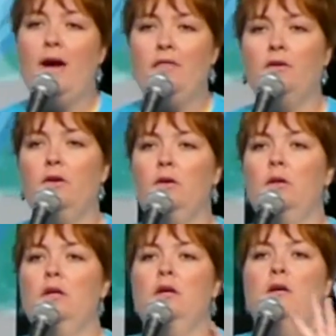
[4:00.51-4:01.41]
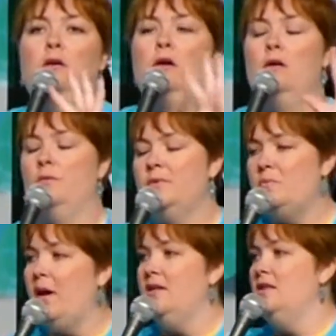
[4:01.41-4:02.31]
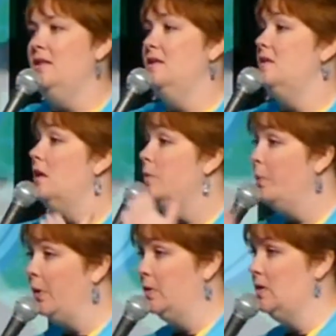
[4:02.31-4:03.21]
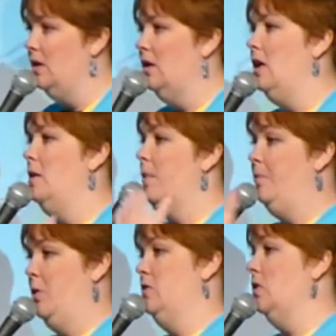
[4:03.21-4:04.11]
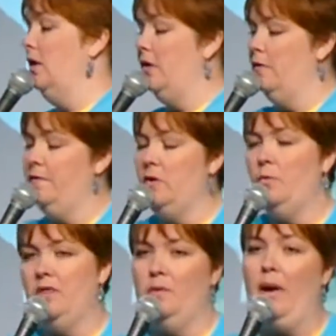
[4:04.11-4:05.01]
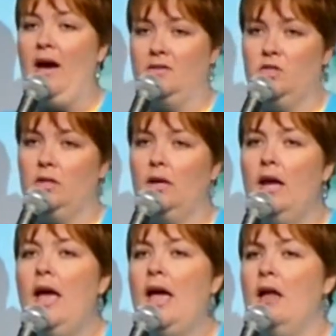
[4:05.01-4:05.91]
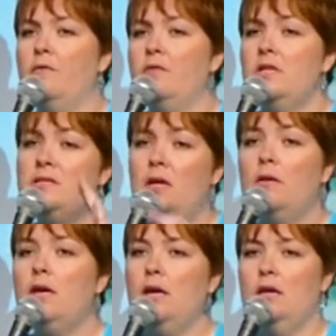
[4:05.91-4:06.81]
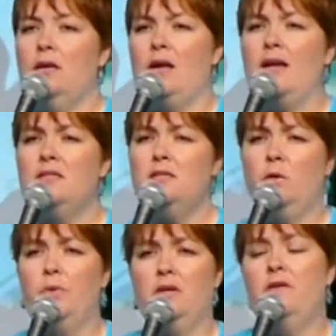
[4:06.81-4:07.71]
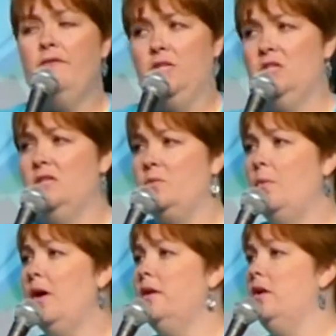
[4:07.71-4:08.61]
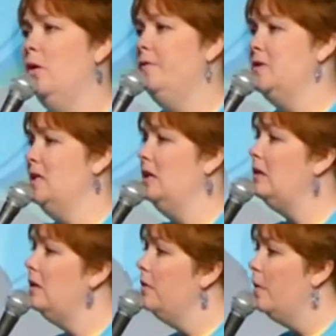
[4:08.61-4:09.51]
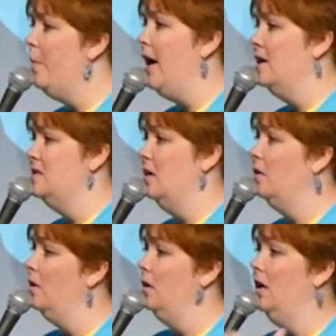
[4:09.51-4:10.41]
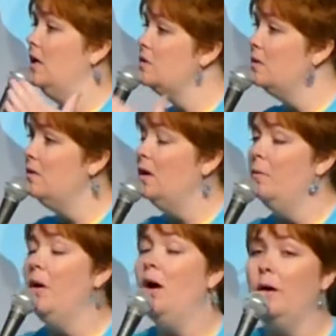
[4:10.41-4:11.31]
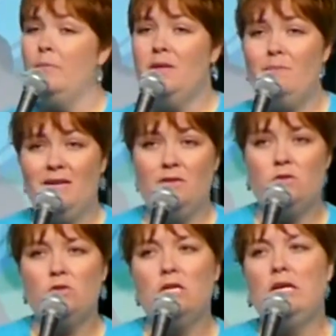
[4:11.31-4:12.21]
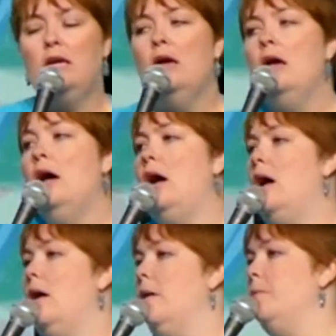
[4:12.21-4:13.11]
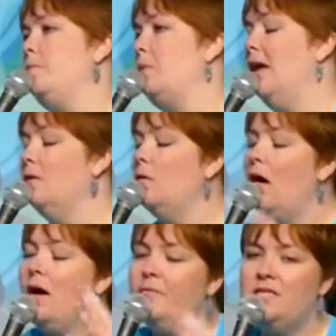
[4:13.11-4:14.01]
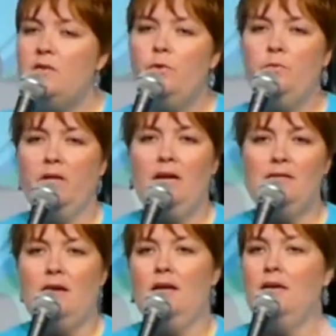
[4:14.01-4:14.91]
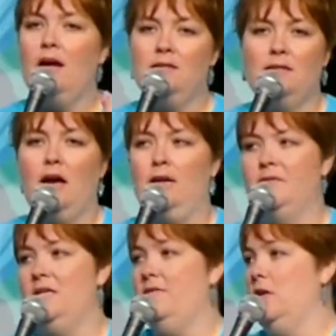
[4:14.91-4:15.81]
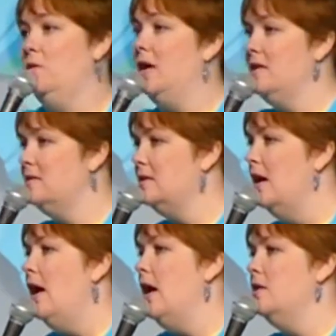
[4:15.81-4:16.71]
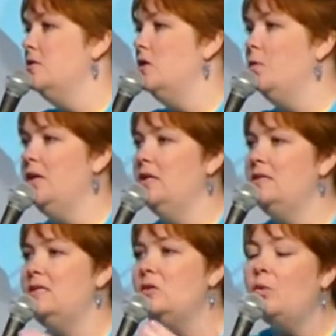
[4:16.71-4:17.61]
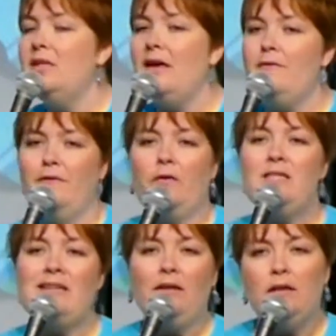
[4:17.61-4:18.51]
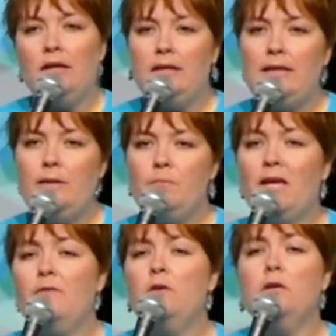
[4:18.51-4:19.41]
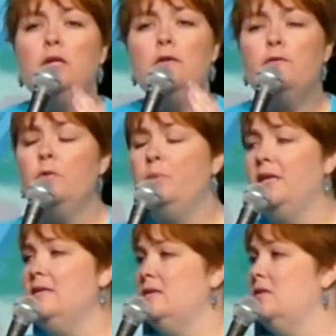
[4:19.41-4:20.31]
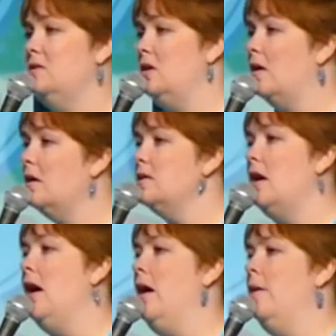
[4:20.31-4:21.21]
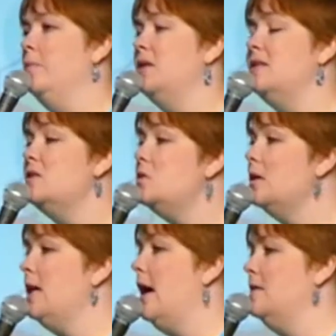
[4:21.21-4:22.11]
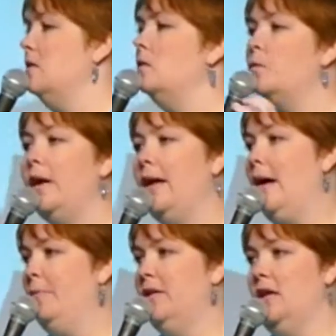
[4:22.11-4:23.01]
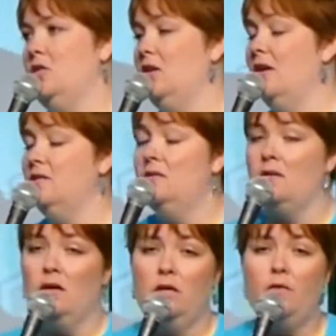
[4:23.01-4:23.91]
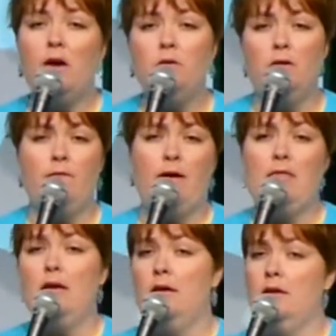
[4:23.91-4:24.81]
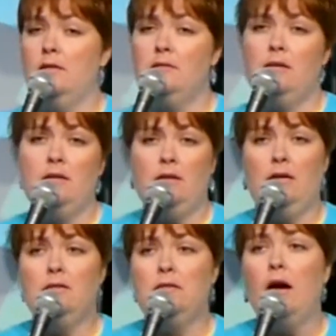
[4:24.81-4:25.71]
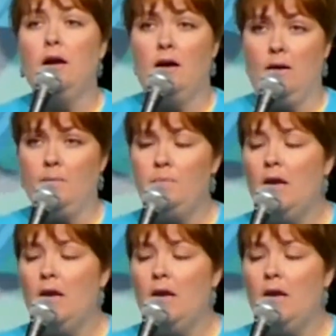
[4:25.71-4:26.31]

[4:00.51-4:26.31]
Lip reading: rather respond to this in person in my personal interview with the pastor. And for this area, it has to deal with convictions. We want to know if there's anything in their past that could hinder them, harm the ministry. And obviously we realize that God is a God of saving grace. And so we treat that very delicately. If you're looking for a place to start, the district has a great application as a starting ground. You can find that at NCNkids.com.